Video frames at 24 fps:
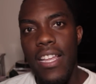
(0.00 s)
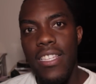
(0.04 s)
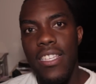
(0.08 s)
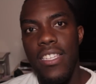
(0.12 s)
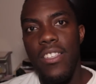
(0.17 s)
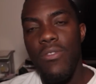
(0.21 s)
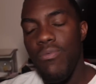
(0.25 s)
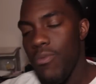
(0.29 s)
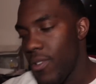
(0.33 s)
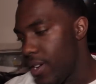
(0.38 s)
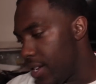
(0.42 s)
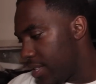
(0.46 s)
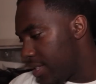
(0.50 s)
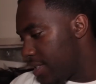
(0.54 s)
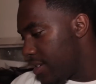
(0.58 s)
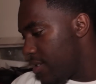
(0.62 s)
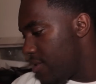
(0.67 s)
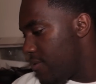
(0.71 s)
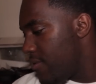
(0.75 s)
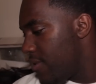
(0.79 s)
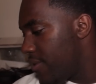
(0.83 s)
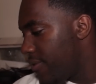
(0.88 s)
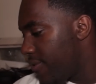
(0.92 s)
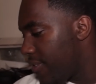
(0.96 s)
I just wanted to,
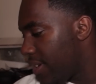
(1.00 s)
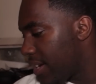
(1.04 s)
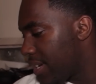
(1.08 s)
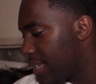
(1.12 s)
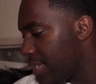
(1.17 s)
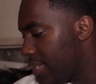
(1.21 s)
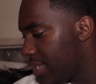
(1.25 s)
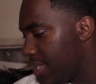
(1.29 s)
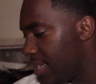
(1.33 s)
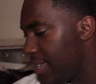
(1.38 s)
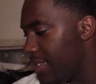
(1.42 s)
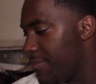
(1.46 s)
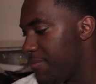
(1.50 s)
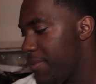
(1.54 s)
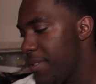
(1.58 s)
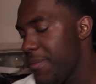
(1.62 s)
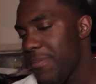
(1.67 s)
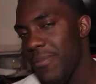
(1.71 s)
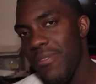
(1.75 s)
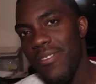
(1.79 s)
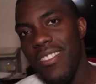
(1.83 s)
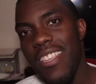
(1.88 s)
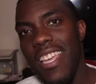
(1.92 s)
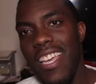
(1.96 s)
who the fuck is, see
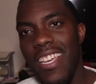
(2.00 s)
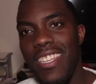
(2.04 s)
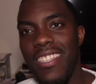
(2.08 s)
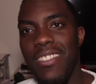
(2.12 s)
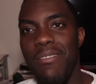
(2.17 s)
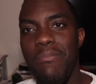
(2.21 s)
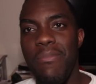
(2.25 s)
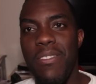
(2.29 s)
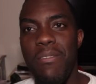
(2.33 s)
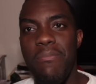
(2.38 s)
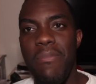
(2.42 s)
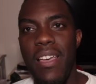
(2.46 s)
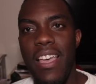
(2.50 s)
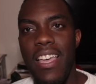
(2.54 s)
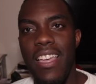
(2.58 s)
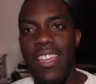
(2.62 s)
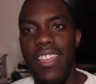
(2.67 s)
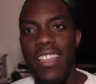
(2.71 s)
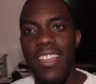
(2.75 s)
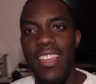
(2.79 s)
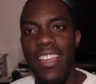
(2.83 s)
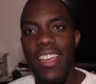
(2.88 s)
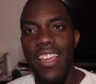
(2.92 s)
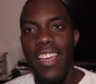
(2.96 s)
people texting me, man.
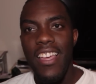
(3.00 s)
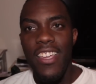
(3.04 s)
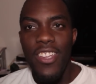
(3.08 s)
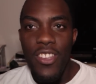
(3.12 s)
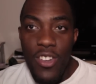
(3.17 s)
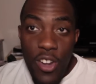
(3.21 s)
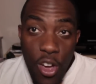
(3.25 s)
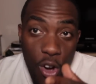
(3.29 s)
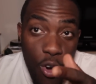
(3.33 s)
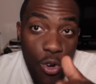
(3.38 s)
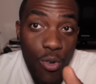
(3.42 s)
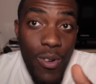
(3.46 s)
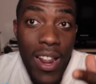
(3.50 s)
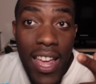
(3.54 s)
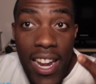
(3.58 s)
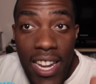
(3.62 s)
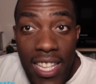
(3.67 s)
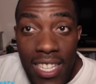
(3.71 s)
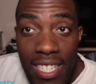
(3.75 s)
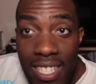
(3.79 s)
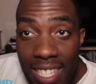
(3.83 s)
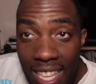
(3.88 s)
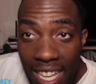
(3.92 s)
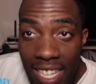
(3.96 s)
You know who that
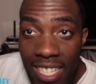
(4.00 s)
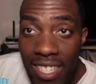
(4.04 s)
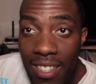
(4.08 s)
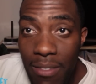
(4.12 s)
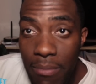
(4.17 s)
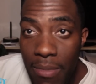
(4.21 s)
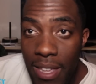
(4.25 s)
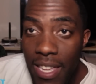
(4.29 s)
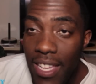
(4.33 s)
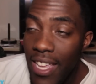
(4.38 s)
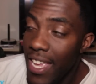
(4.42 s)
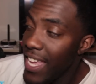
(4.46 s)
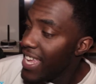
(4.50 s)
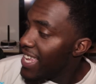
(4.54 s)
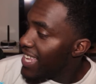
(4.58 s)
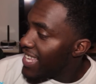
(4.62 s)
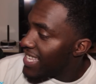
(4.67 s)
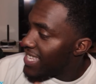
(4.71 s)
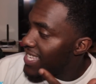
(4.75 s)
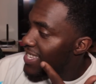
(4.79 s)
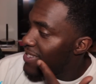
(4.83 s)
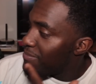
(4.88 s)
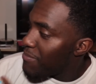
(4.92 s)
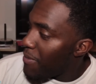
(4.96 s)
is texting me?
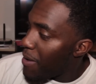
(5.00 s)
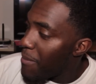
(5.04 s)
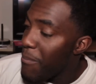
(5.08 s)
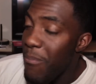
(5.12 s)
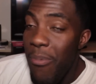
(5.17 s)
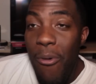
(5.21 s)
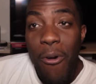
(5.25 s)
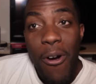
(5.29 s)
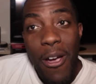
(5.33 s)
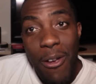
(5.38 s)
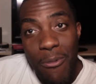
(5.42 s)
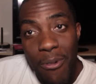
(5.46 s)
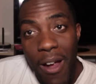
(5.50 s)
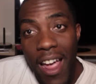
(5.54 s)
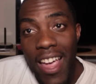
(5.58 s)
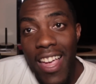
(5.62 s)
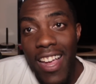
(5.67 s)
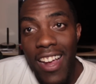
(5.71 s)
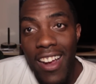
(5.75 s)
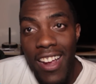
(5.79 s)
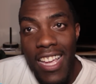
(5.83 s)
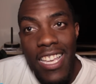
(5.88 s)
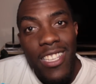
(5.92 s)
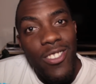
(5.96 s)
This is my boy right
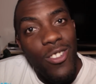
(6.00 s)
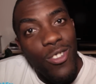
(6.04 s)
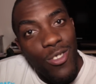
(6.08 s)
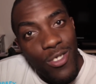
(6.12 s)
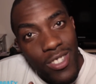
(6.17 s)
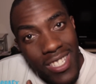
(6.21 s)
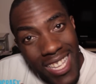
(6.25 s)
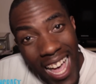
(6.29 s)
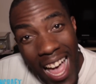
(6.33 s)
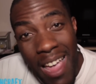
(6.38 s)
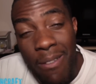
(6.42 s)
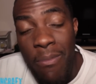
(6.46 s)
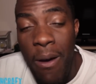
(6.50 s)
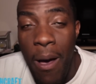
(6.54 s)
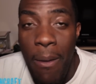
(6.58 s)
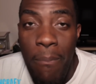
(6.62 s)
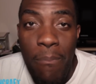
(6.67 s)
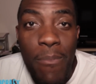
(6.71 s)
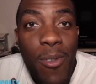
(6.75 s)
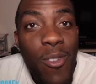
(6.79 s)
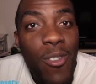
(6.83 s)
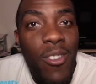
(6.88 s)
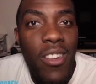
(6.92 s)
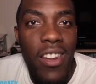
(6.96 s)
here. He's on Skype.
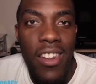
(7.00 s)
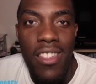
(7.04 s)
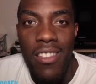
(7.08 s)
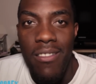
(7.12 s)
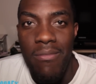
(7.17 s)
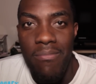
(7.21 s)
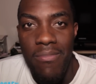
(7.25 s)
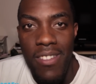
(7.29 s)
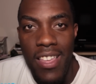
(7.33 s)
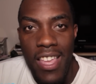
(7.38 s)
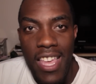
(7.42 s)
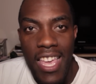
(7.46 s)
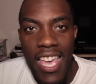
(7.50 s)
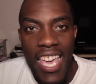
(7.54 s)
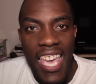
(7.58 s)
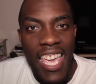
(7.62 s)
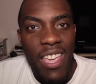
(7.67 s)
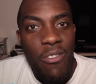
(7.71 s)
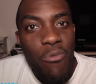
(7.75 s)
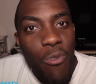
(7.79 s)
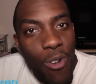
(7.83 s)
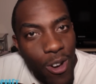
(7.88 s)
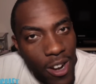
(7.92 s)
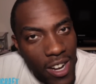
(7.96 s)
I muted him.
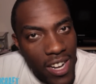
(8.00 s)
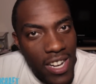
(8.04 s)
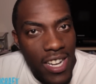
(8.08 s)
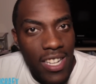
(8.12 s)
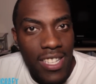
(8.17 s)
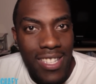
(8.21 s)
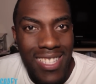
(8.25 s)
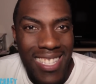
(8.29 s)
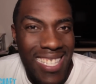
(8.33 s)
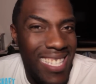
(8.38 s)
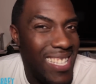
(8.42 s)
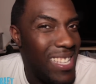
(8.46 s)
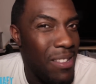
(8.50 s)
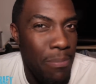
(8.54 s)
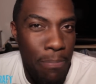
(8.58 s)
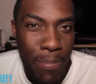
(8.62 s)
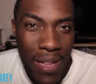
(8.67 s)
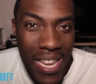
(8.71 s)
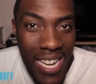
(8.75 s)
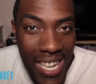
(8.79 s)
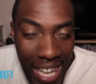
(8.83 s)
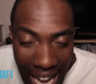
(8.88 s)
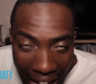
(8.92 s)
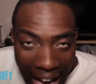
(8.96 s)
He wanted to
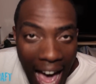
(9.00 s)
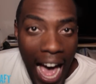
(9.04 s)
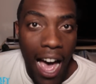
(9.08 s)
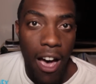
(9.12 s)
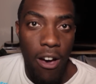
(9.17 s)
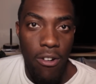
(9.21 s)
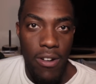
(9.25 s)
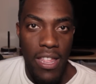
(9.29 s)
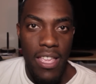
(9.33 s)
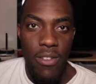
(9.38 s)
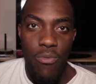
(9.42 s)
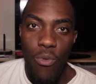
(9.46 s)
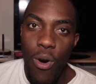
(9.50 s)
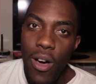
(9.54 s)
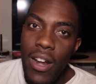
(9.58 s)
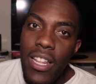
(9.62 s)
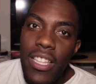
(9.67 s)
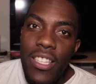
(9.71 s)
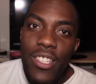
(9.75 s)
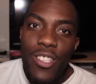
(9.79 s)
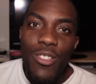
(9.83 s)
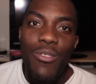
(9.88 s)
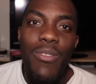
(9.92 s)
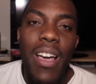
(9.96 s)
be loud. He
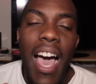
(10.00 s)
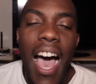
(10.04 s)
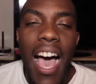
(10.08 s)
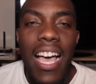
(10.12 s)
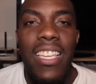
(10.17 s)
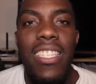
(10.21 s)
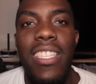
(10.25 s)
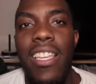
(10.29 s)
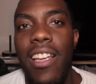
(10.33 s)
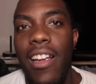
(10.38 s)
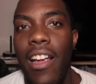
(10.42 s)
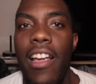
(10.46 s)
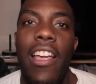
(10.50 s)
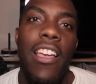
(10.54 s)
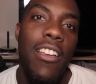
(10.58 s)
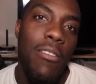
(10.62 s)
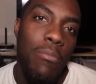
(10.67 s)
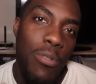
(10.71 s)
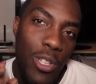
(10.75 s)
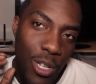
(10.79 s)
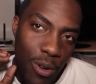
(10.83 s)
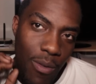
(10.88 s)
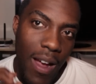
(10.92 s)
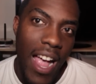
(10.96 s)
wanted you guys to hear
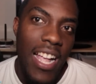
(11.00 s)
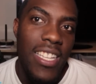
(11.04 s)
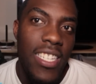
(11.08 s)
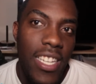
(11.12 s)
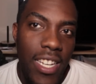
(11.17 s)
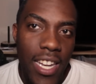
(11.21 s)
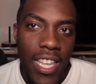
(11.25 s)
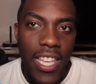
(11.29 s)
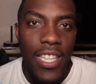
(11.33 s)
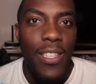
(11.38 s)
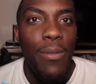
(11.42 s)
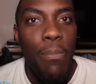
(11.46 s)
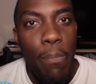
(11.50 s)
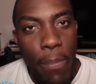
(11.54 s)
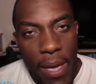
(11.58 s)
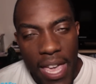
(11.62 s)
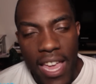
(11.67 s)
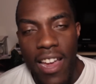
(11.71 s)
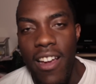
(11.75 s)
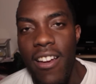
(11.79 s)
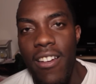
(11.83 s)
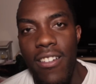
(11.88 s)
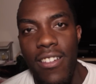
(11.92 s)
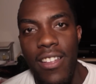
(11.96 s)
him scratching his
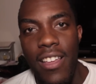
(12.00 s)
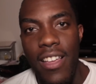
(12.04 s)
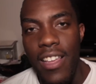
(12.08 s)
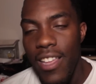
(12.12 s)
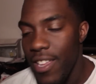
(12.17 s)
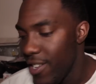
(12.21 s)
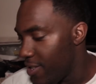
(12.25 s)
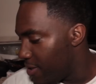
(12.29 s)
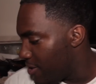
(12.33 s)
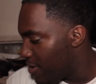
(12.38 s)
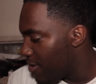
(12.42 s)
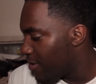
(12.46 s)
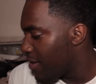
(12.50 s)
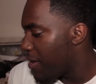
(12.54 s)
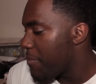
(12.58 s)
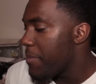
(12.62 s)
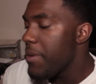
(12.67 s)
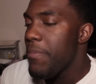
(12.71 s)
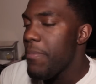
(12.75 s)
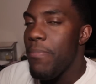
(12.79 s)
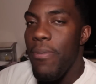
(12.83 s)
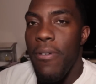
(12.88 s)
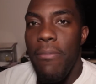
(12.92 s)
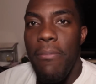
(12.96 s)
beard. You know, let
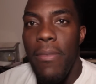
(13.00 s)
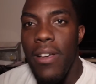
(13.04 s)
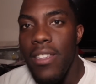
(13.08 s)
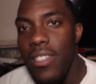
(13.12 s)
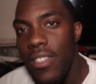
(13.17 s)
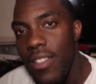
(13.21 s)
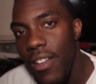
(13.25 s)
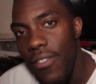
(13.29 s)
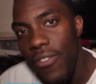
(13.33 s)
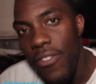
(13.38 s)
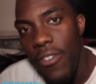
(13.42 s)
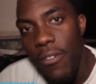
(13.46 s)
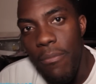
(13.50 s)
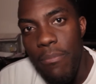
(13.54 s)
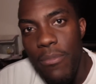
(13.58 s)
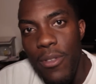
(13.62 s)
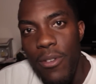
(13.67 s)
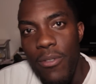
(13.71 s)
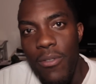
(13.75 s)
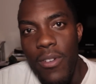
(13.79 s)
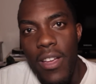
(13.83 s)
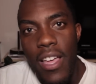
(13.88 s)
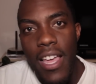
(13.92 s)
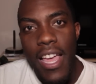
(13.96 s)
me put my stuff on
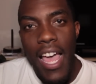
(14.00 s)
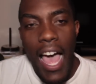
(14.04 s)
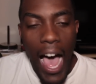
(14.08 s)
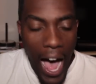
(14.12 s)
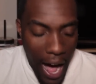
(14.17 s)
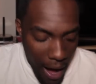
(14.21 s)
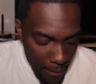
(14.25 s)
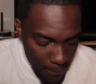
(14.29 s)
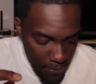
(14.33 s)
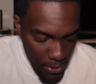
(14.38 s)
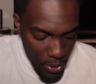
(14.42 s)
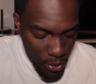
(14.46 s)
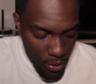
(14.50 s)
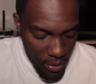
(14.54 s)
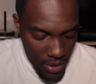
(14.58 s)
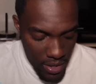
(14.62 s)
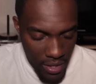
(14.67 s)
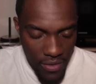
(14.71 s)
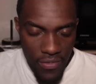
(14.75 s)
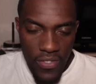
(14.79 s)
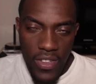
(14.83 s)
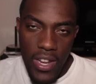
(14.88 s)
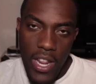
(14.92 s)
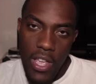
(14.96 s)
mute. I'm doing
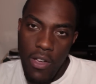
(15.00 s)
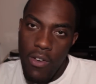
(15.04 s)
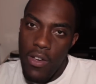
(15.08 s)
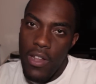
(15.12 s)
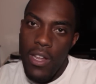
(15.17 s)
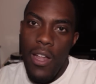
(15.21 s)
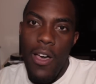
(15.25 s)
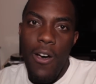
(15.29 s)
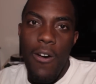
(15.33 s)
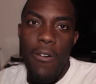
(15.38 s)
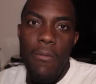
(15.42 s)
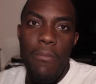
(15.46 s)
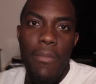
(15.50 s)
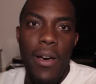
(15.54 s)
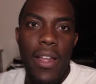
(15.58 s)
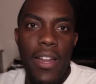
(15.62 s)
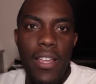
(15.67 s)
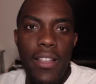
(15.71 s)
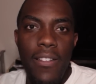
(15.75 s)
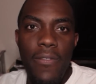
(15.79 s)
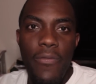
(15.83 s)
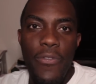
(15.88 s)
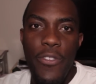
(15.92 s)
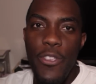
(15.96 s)
this video alone,
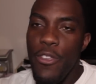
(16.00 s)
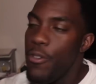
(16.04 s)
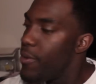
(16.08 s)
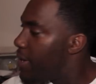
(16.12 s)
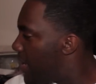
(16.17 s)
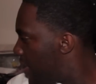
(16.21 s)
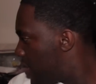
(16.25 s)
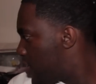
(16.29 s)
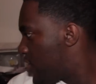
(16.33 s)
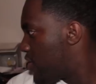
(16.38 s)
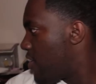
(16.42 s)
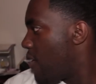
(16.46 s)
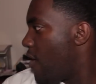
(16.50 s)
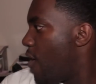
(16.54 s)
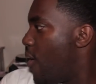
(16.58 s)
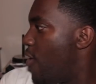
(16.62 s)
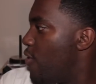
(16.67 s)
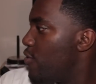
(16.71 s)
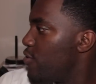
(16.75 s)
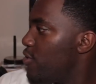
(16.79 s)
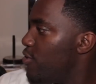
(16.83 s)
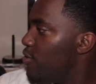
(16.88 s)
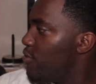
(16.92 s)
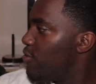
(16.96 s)
buddy. You get your
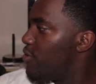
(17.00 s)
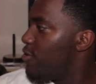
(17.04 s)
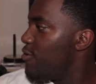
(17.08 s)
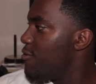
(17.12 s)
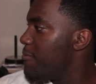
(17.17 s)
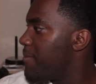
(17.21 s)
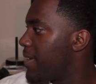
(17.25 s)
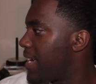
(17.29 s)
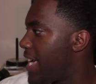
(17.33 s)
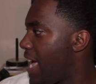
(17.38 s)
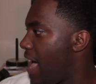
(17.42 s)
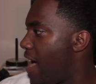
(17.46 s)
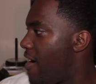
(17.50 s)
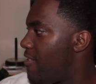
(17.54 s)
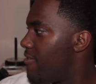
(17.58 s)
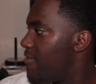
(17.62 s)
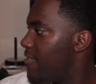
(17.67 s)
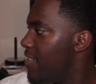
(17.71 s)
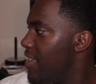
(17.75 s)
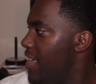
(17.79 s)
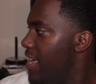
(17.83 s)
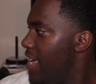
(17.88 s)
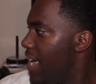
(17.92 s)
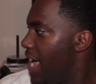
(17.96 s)
own YouTube
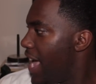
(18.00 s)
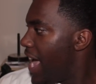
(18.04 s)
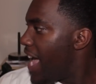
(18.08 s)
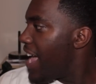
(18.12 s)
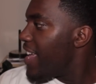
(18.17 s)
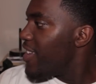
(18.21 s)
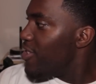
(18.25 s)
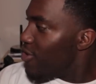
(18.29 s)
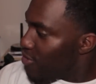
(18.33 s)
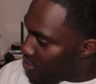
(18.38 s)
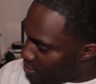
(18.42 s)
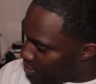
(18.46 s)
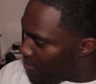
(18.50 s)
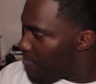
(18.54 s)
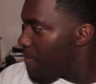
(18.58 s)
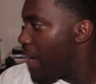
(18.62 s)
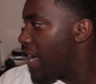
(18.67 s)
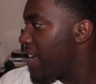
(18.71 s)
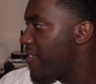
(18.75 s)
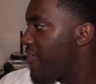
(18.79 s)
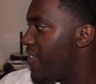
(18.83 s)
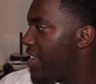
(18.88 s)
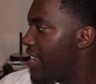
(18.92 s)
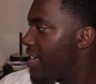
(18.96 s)
account and you
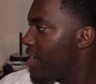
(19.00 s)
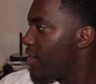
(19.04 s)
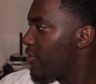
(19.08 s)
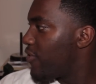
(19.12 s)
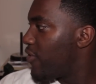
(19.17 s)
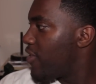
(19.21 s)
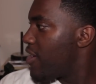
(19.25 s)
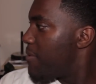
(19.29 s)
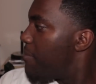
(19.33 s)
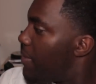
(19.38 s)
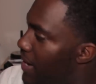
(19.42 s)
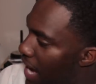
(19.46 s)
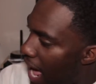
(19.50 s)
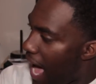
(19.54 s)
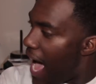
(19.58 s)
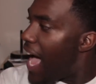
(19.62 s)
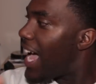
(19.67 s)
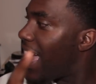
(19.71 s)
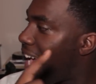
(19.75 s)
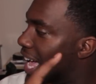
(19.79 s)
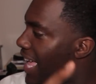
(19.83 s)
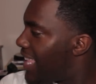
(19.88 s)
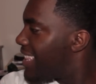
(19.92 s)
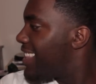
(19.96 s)
make videos for it, but
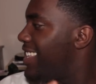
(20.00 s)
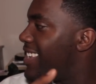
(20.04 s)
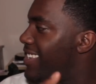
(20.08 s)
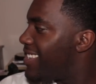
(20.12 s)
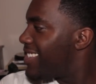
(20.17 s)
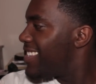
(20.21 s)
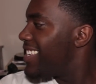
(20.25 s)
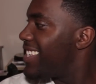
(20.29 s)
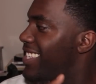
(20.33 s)
I got this.